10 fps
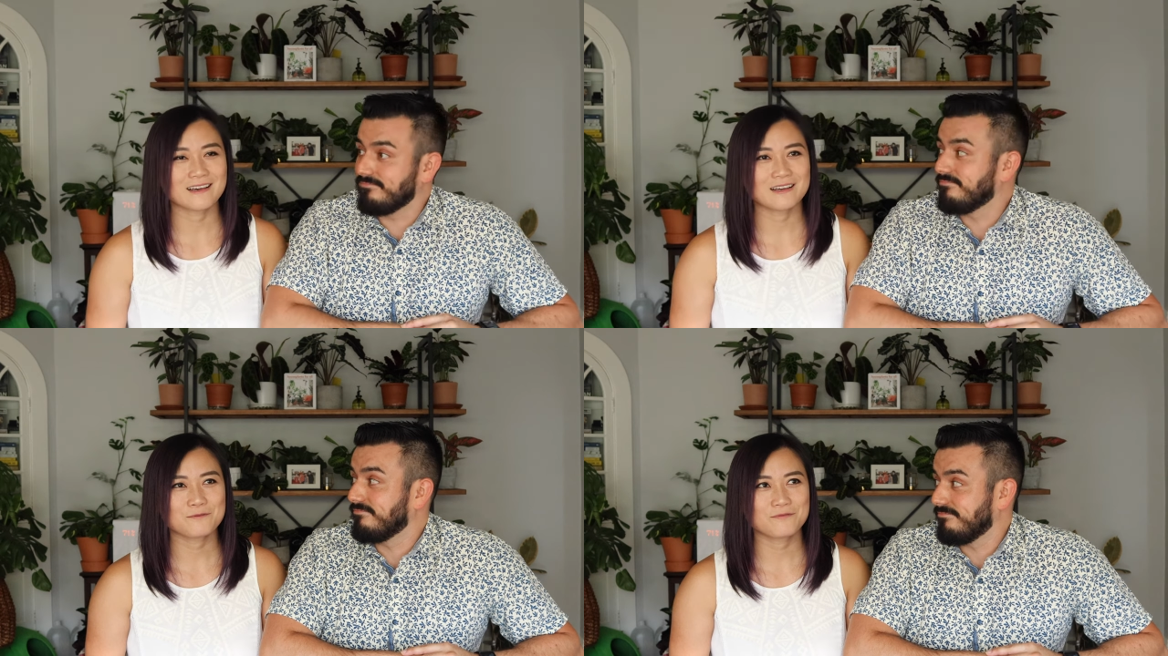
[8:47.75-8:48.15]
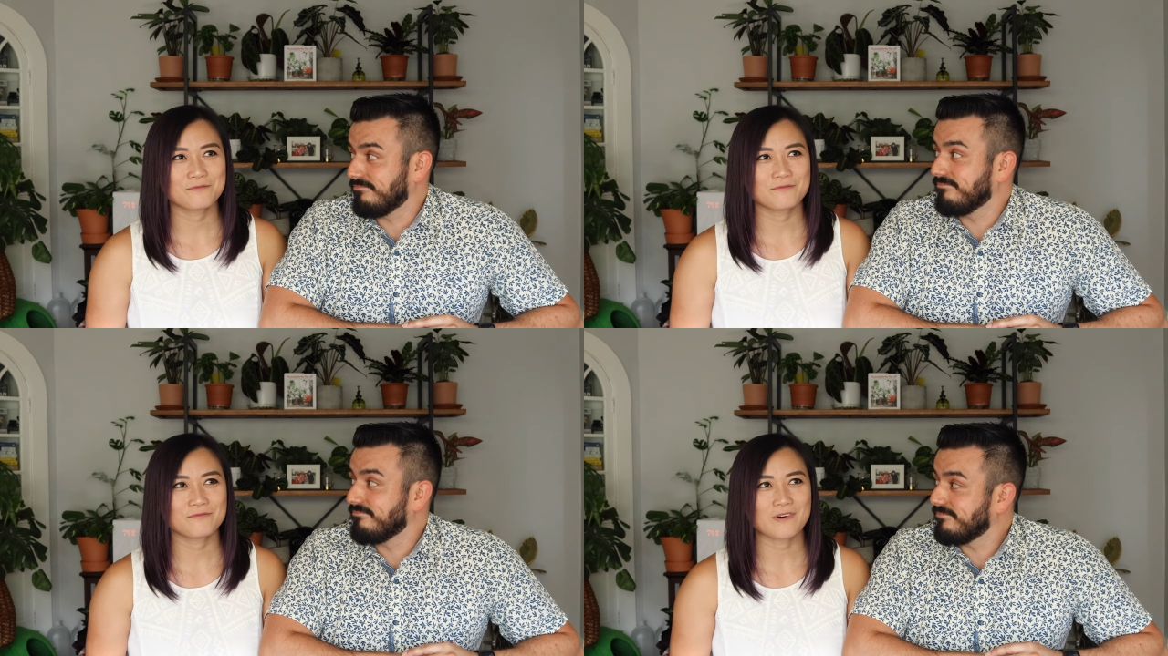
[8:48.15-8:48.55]
Speaker 1: And
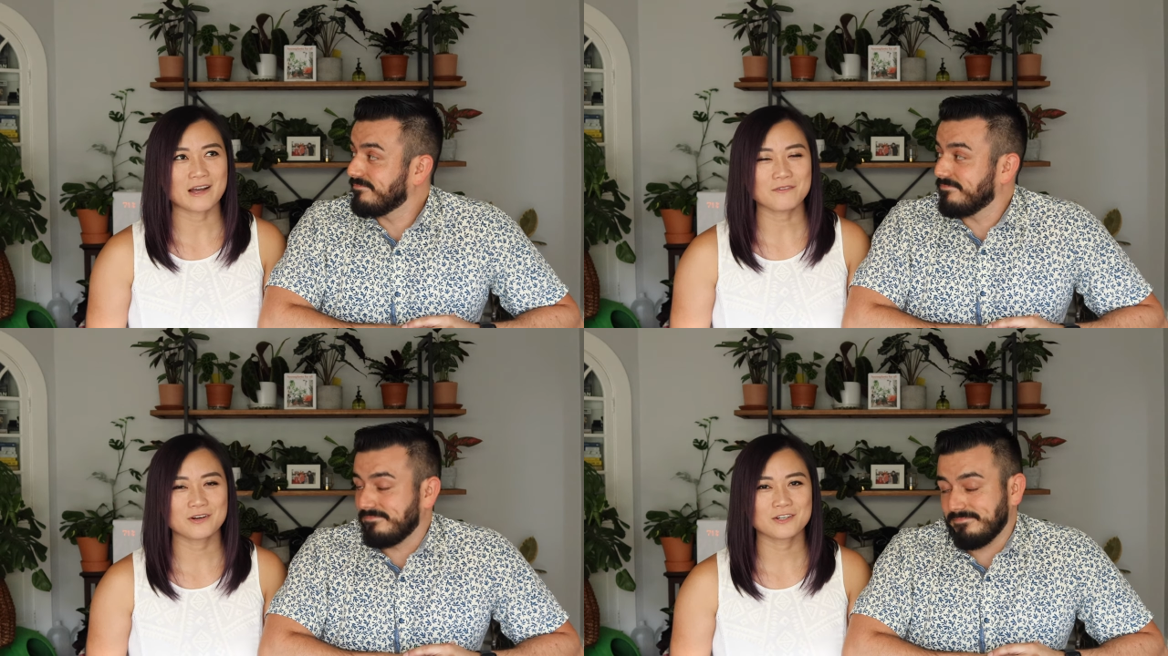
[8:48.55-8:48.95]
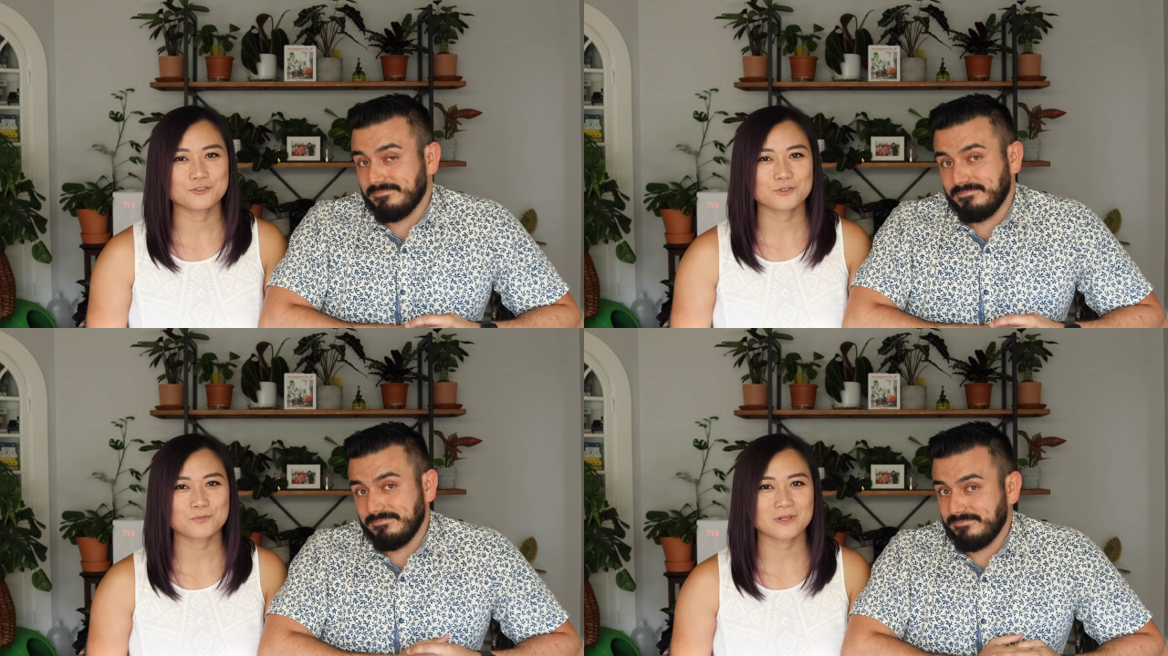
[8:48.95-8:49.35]

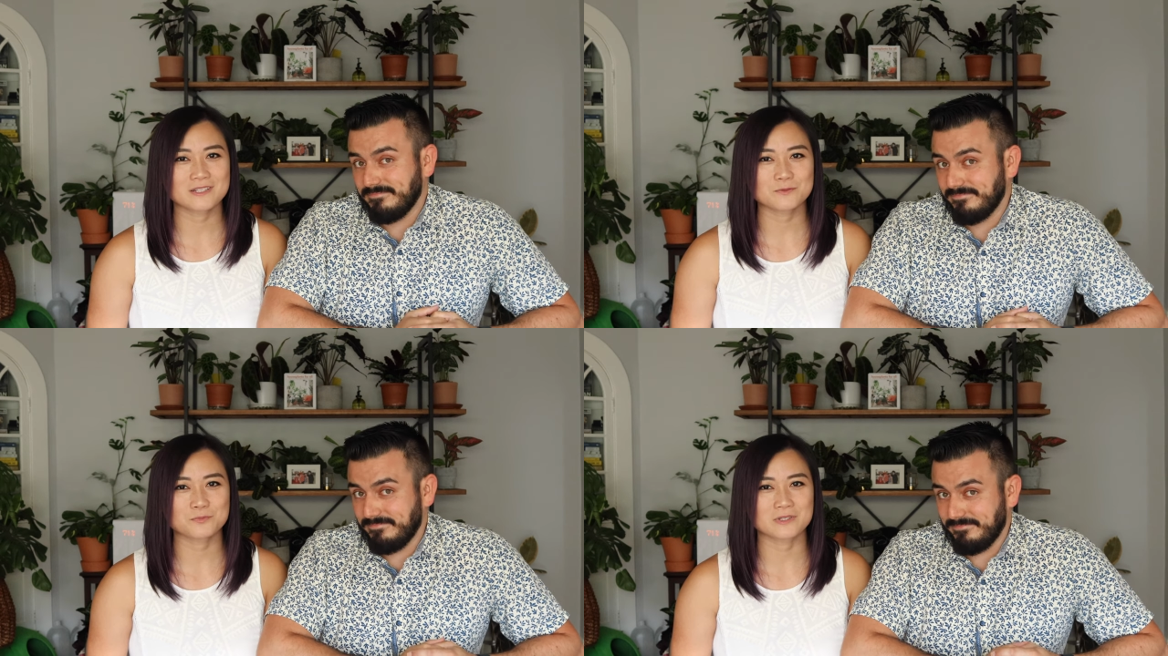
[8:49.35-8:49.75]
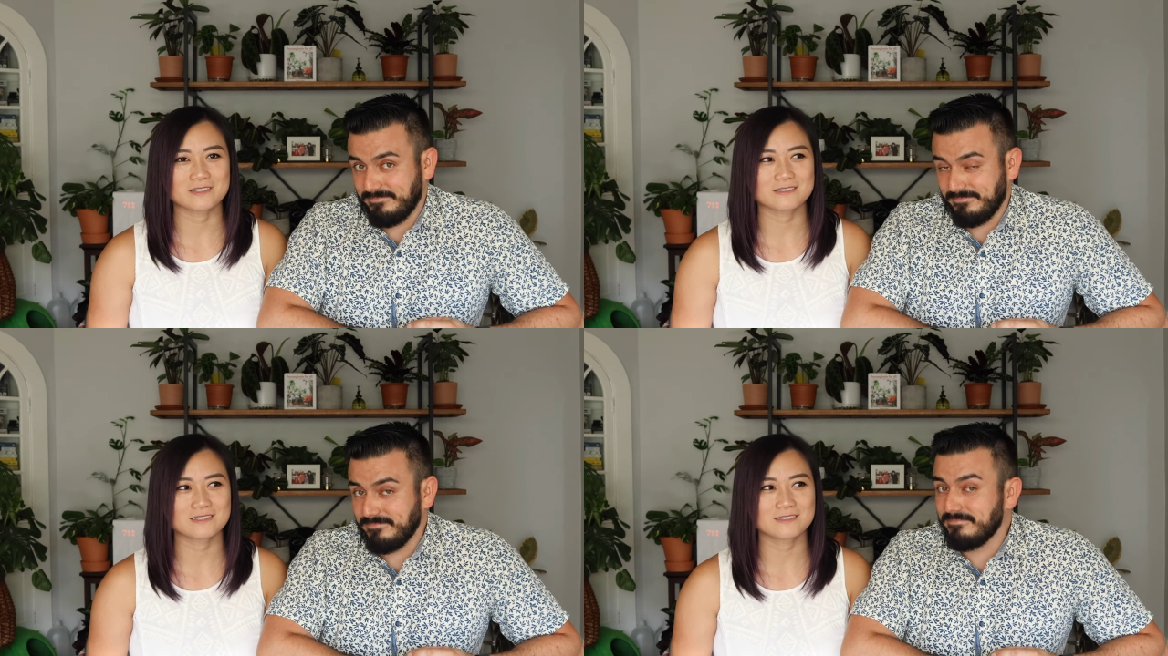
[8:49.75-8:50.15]
500 plus
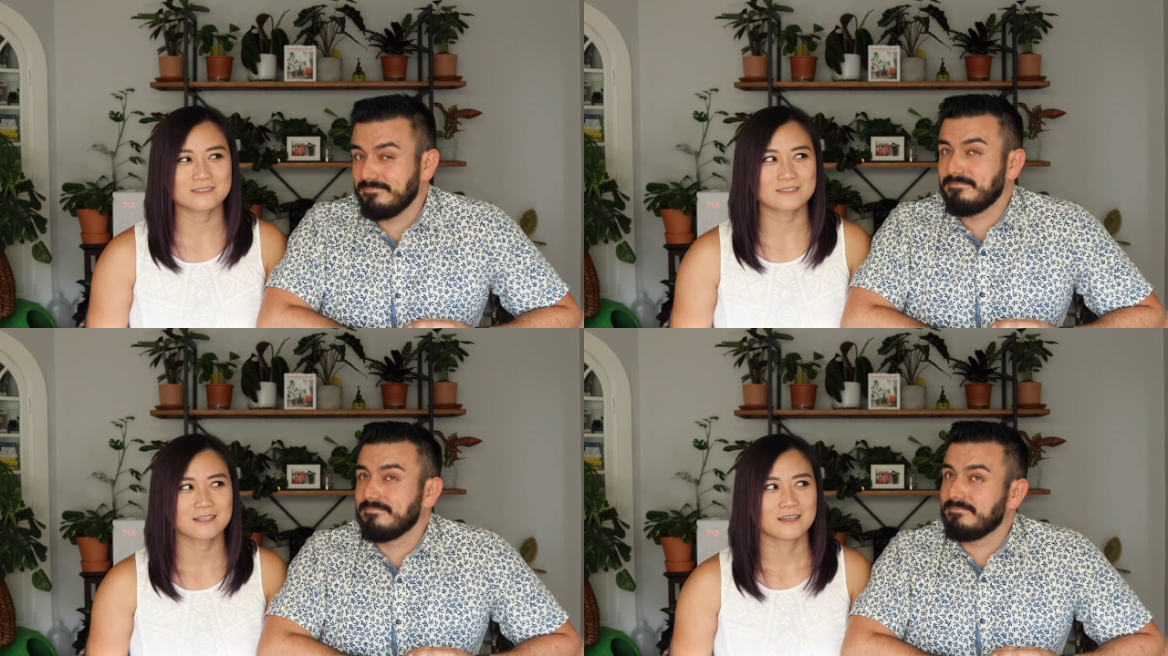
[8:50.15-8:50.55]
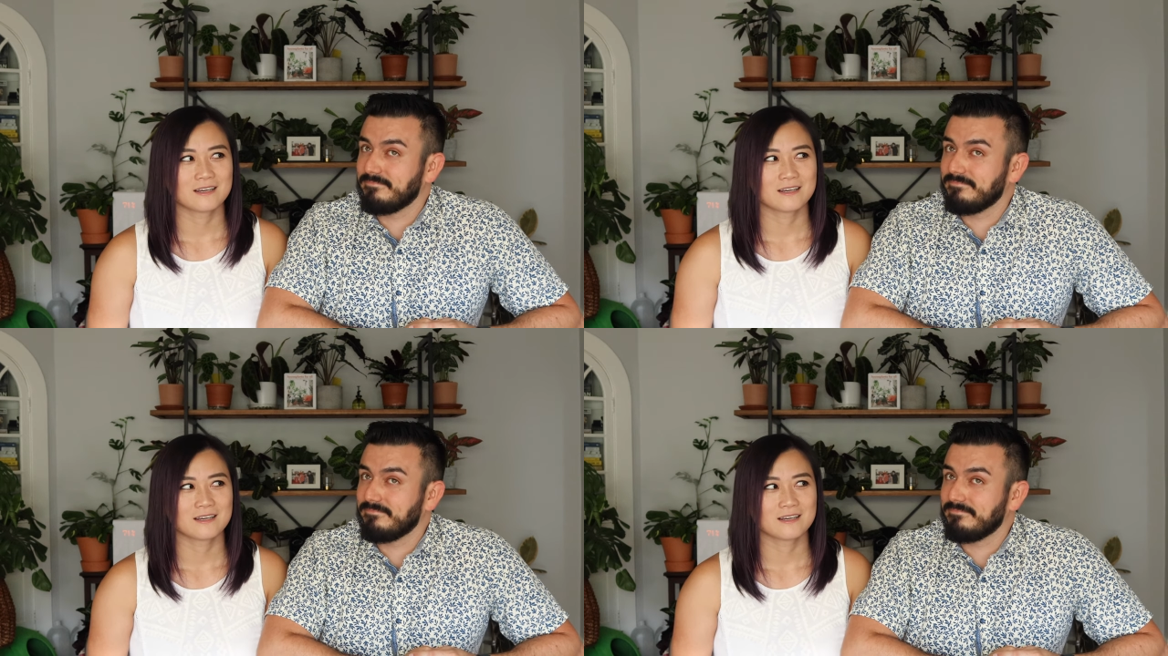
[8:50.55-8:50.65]
pieces